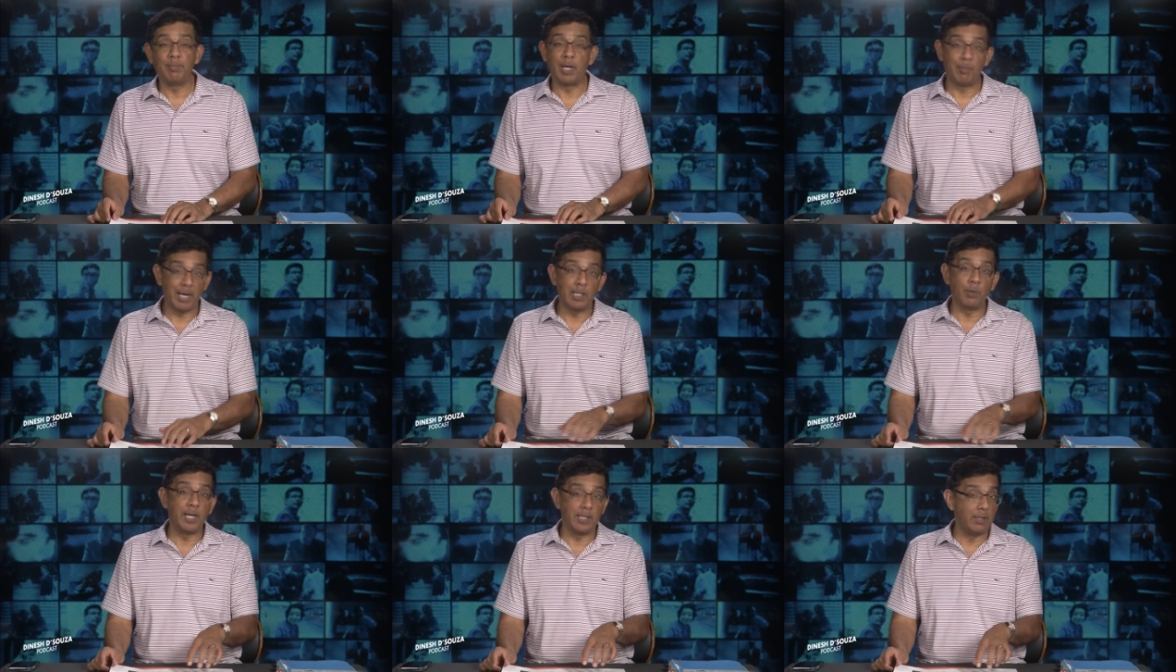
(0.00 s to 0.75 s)
Now, by
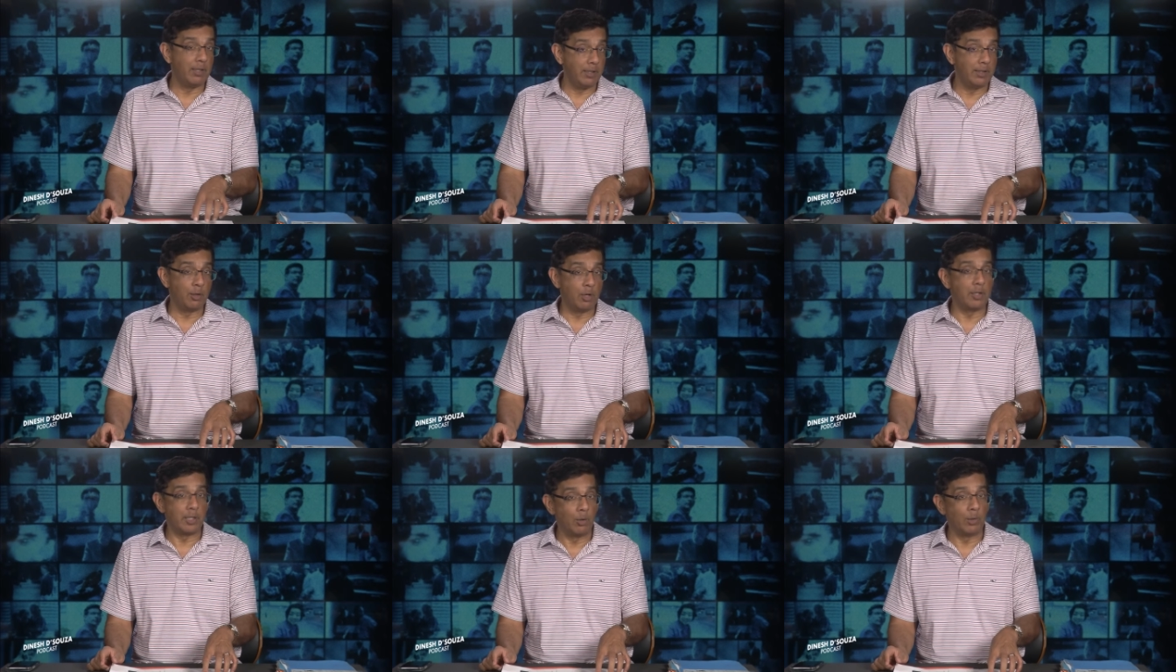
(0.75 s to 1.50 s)
the way, they're
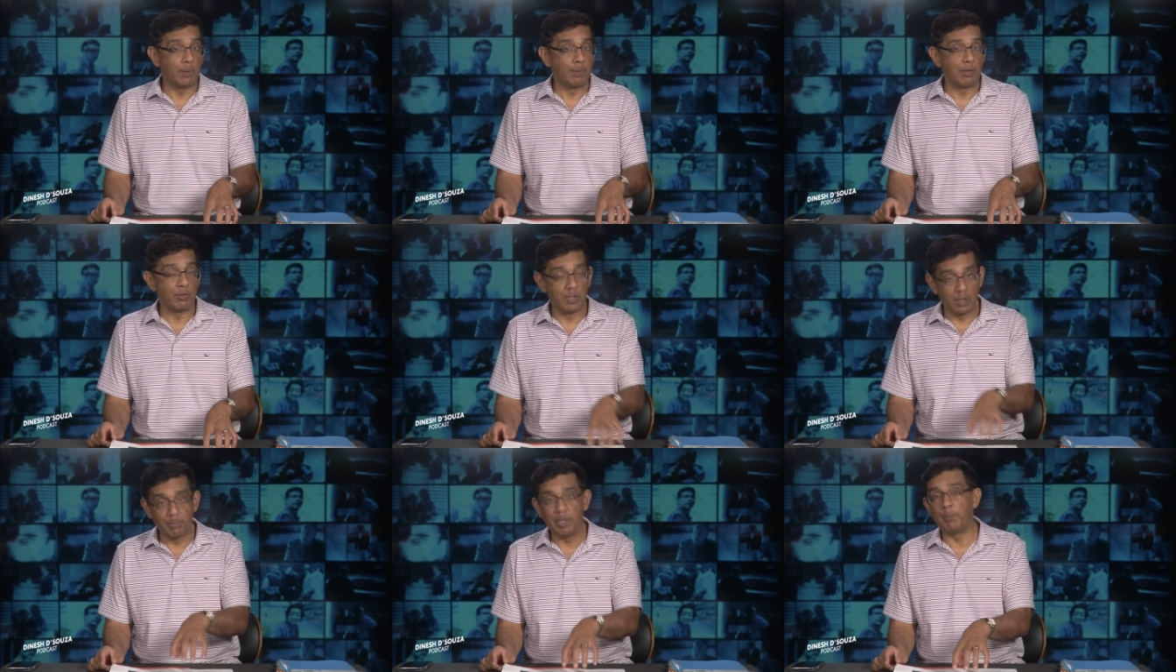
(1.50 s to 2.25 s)
not the only ones.
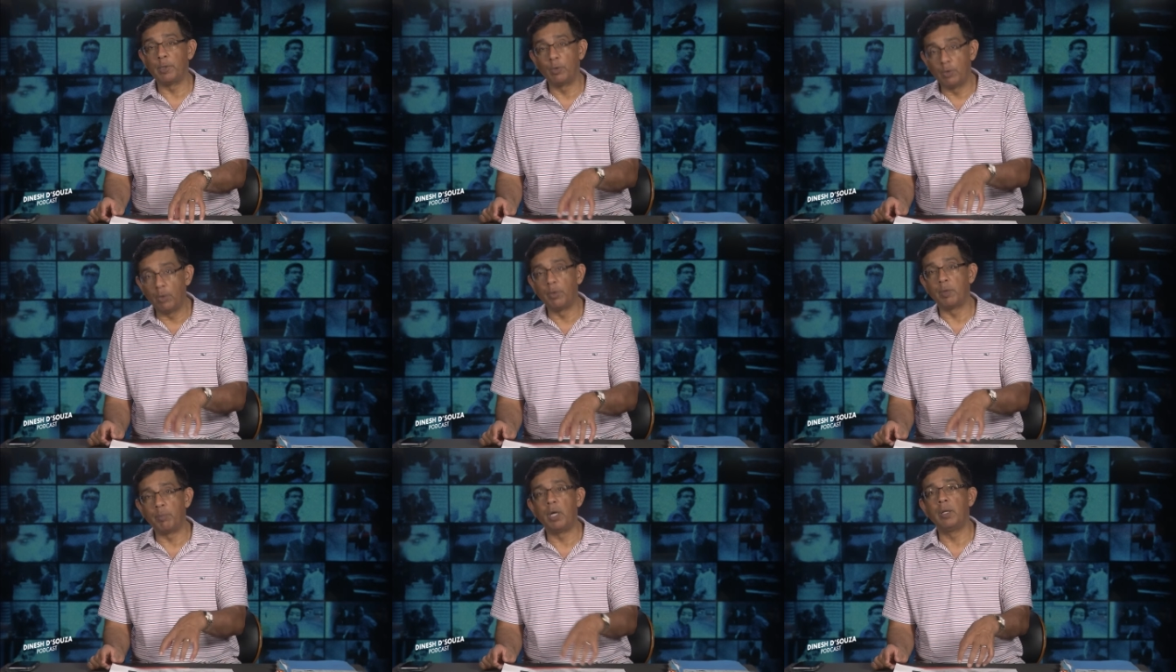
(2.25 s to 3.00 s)
There are people who go
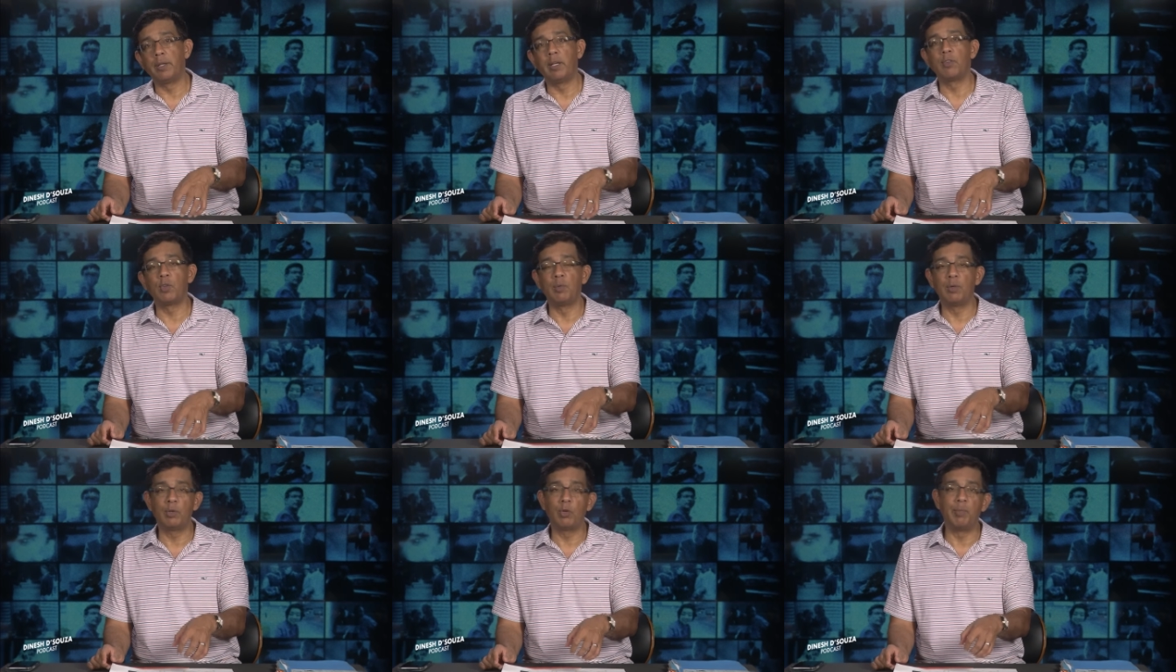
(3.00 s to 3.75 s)
into politics
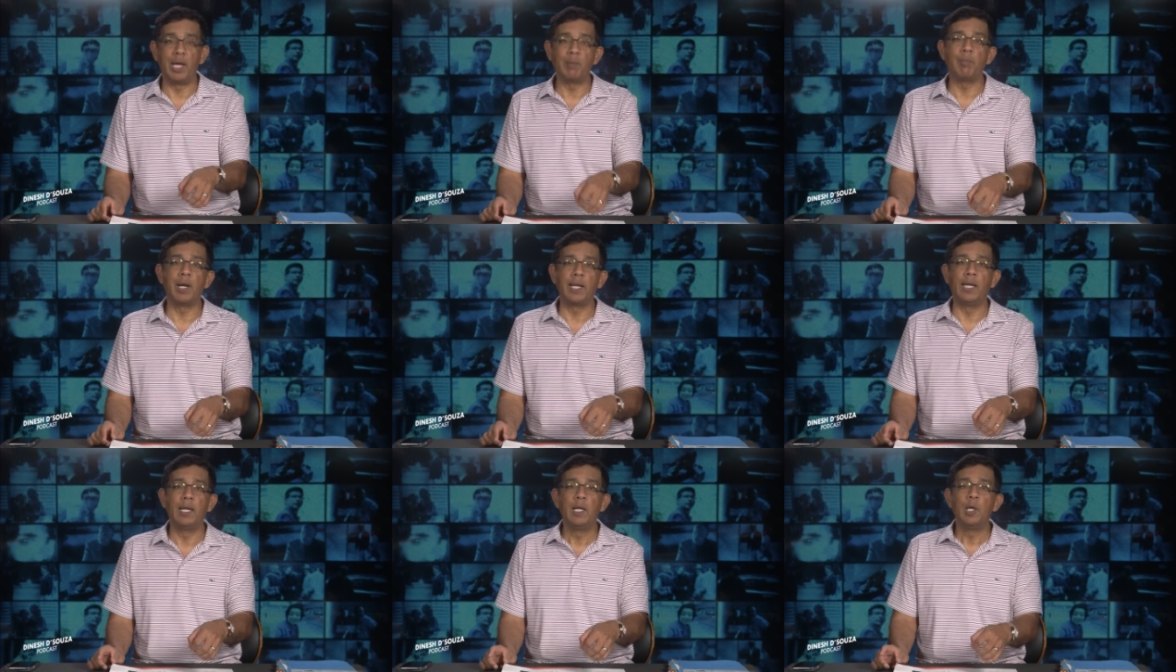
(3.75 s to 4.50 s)
and to make money,